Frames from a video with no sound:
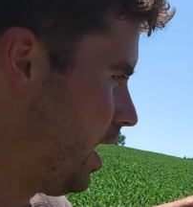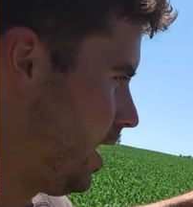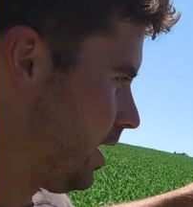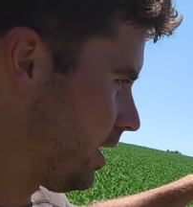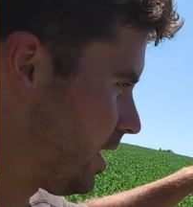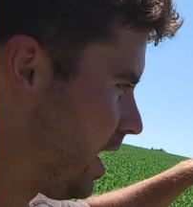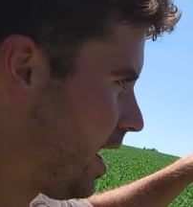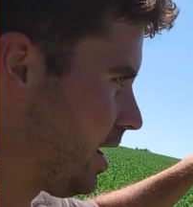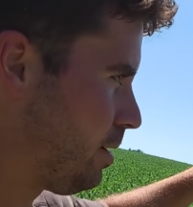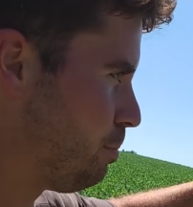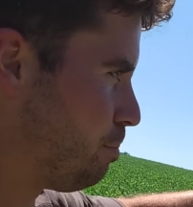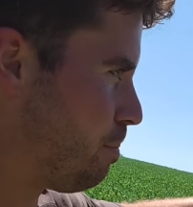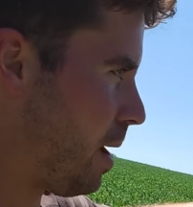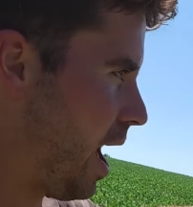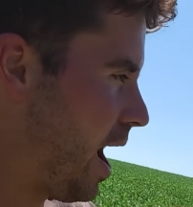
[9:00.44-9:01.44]
it came
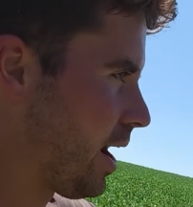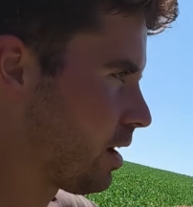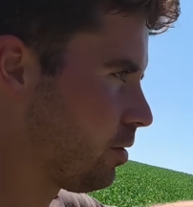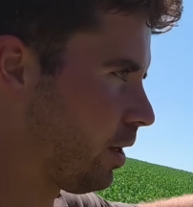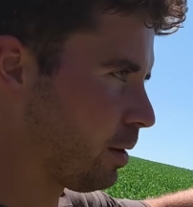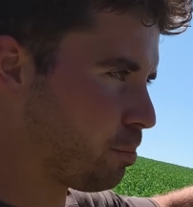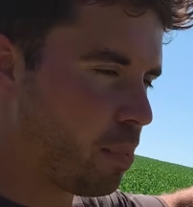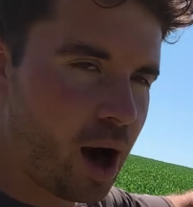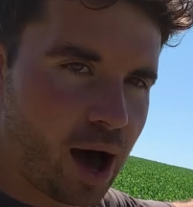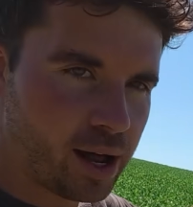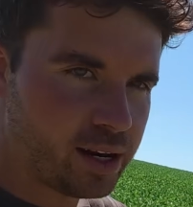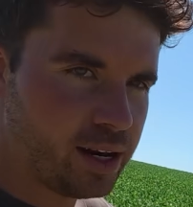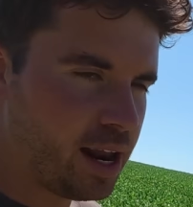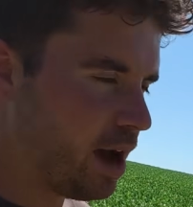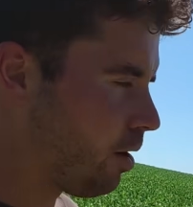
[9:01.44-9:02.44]
back, like
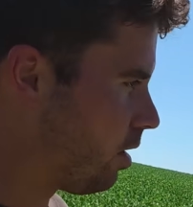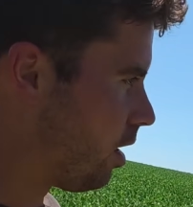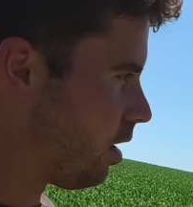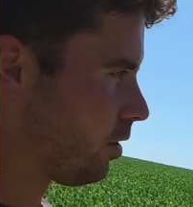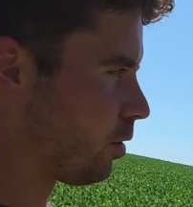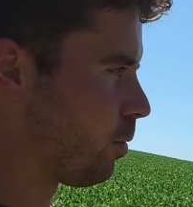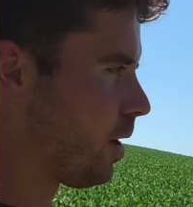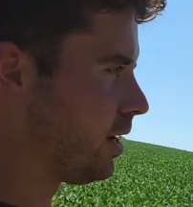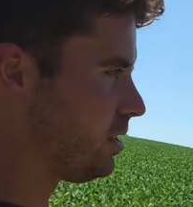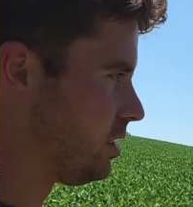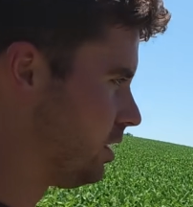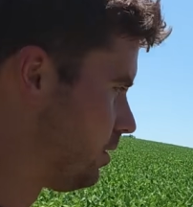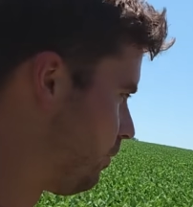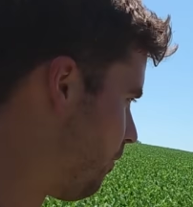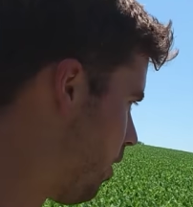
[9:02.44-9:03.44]
ponded out. Otherwise,
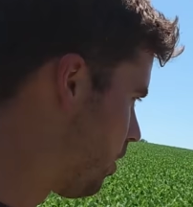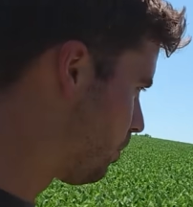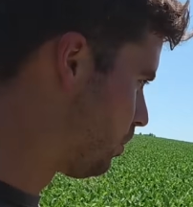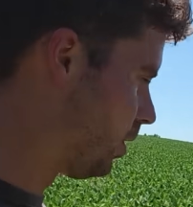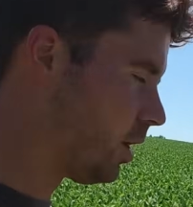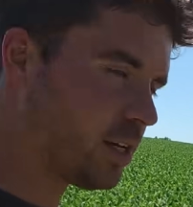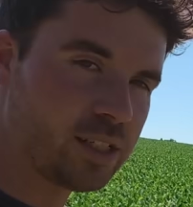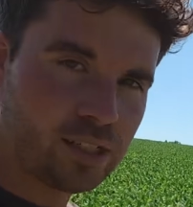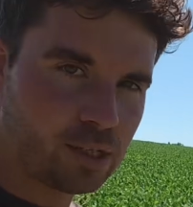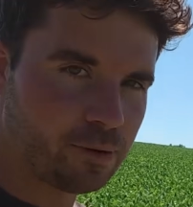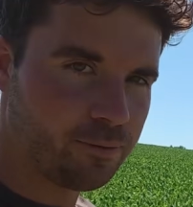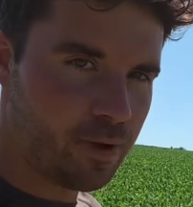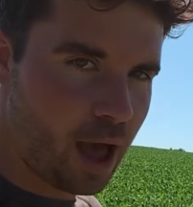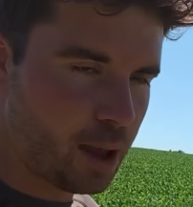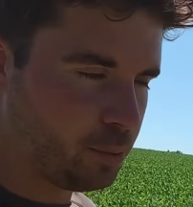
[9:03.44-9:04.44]
this farm looks
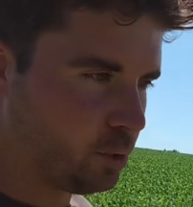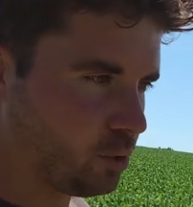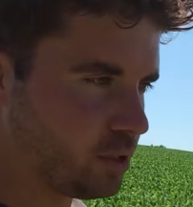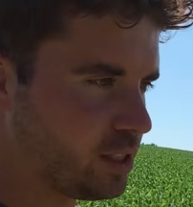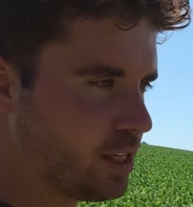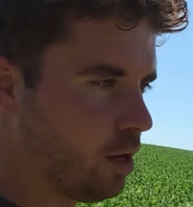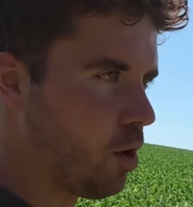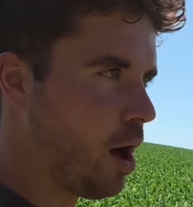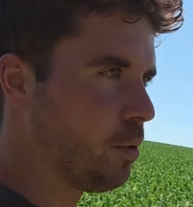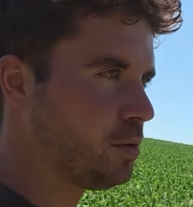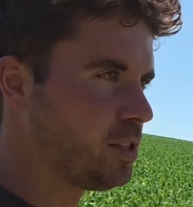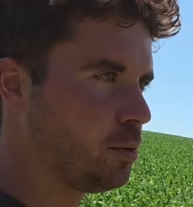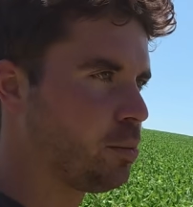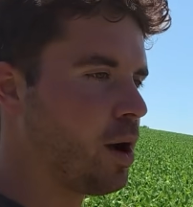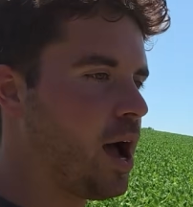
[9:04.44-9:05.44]
fabulous still. I
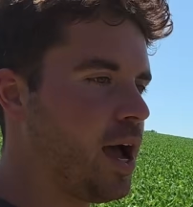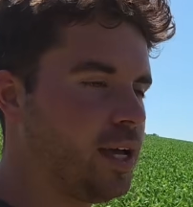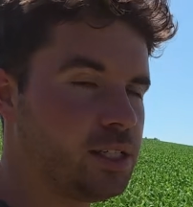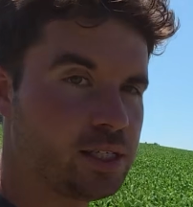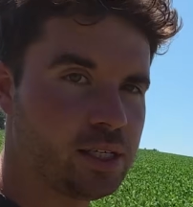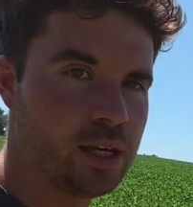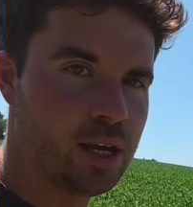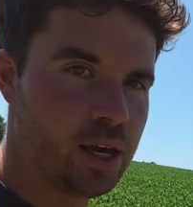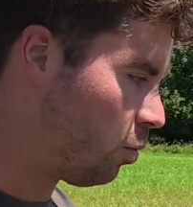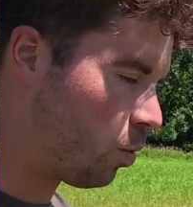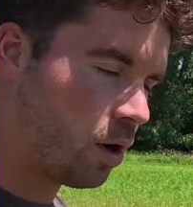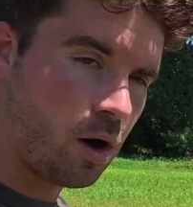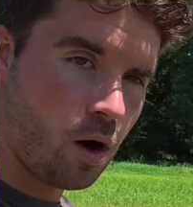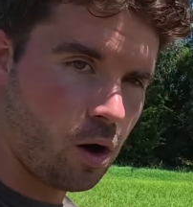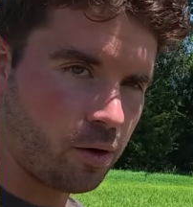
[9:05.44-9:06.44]
was surprised.
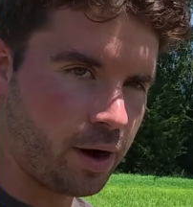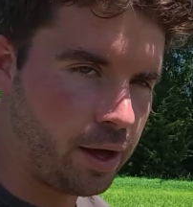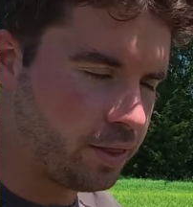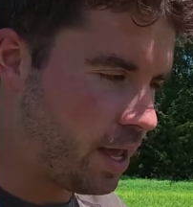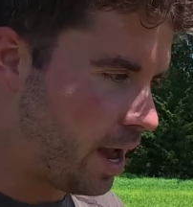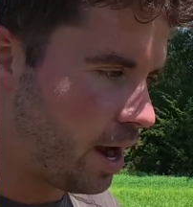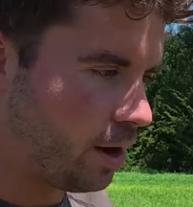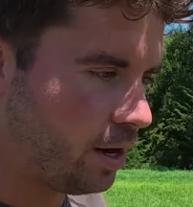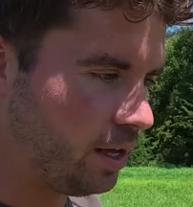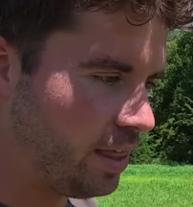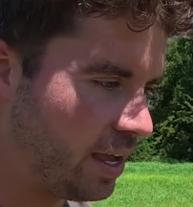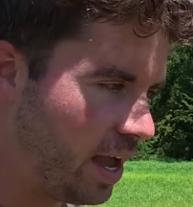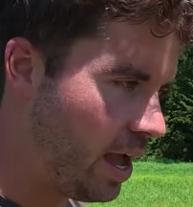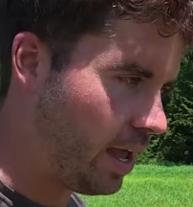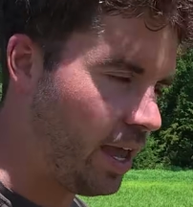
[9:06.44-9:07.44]
We're all around the area
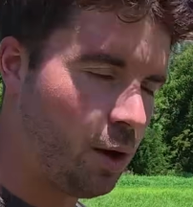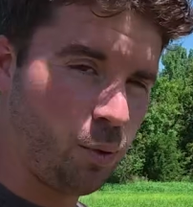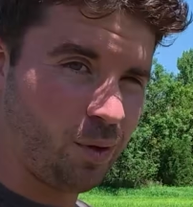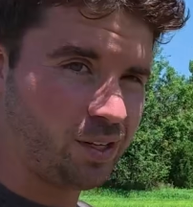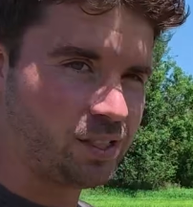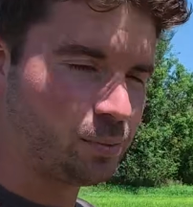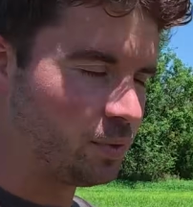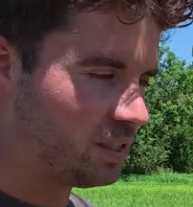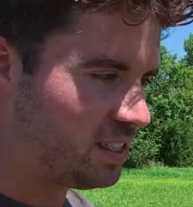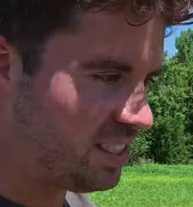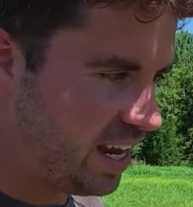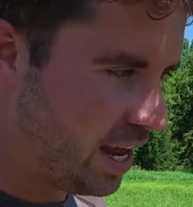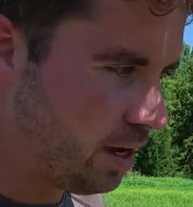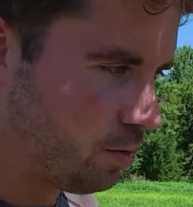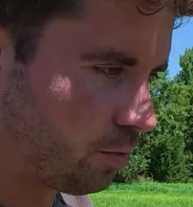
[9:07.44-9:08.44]
that got hit with some
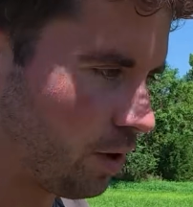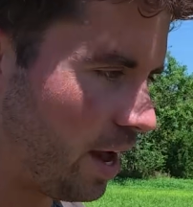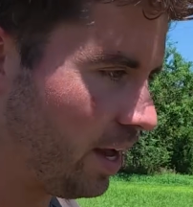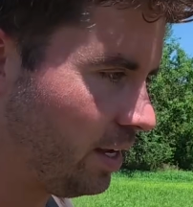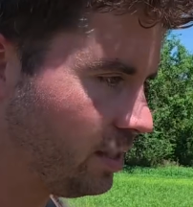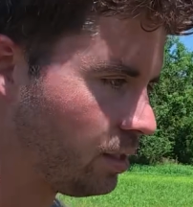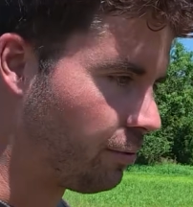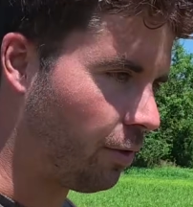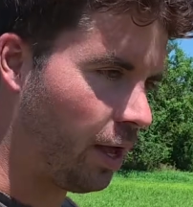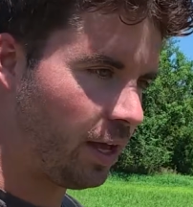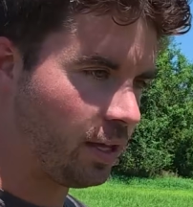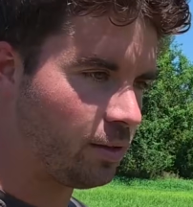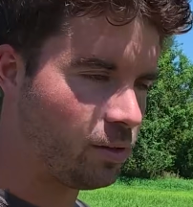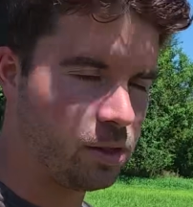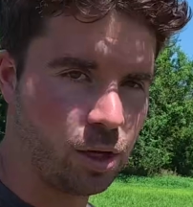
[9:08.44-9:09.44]
insane rains of
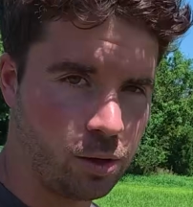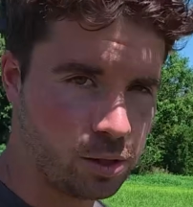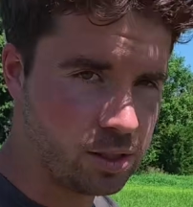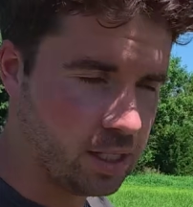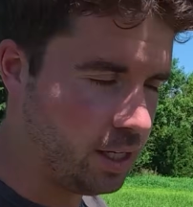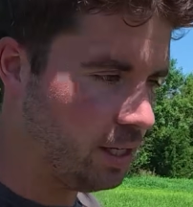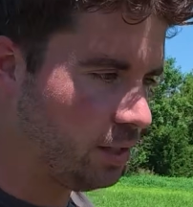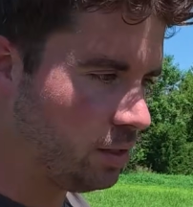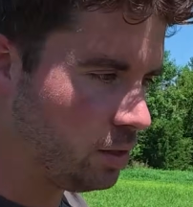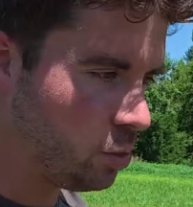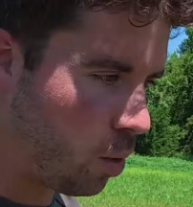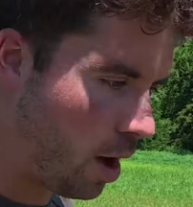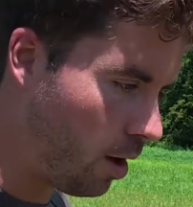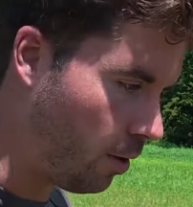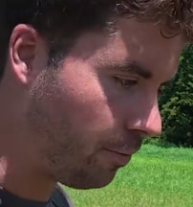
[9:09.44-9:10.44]
like
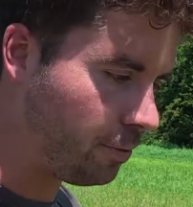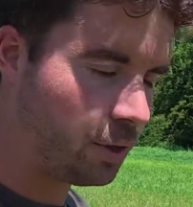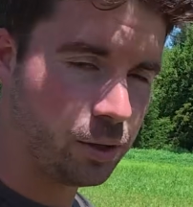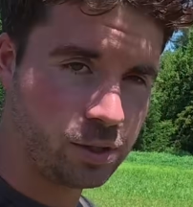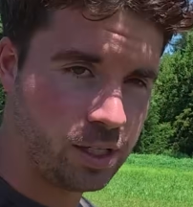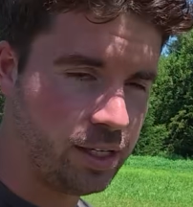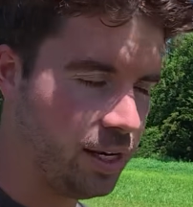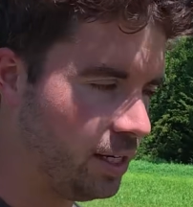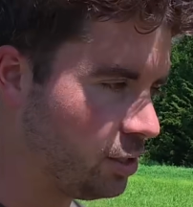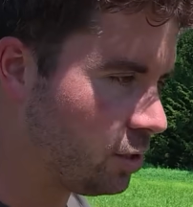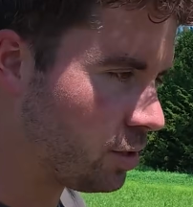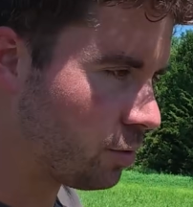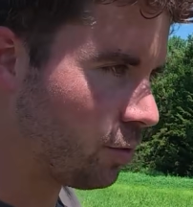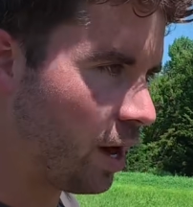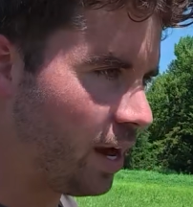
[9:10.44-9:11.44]
12, 13
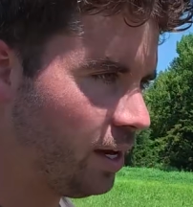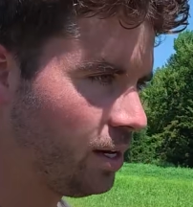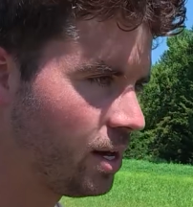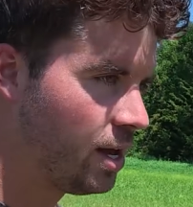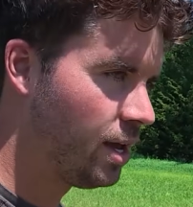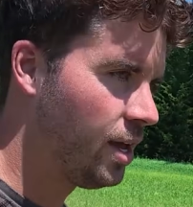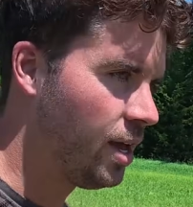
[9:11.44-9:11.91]
inches of rain.